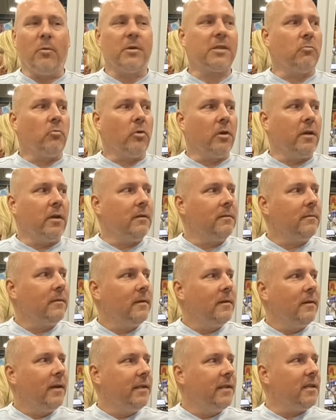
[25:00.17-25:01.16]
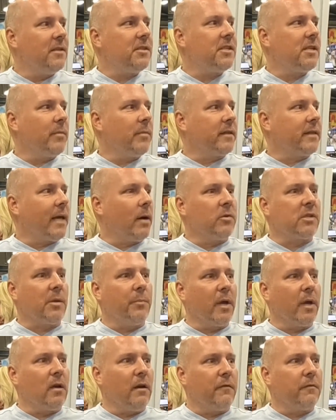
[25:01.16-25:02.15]
wasn't really, it didn't seem like that was a
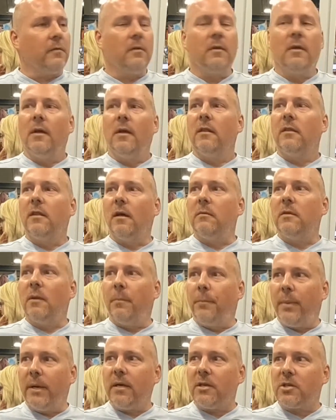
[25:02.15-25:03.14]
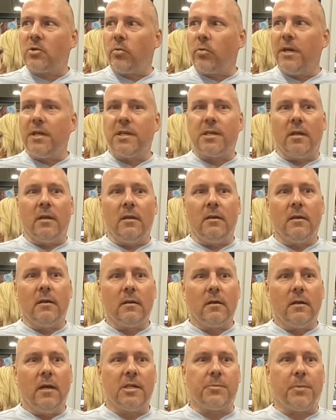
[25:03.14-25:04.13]
big enough, the biggest reason
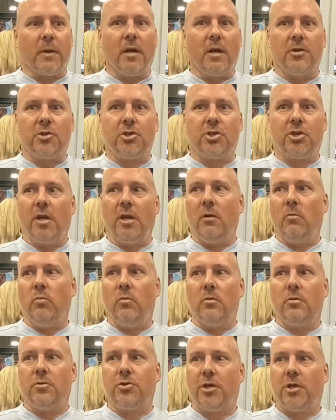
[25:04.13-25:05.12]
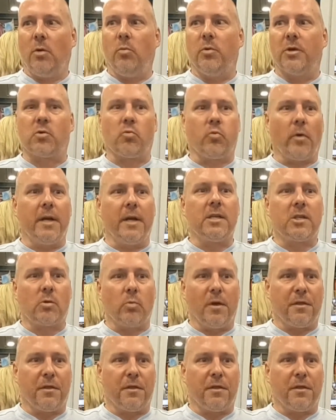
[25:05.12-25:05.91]
is because she was raised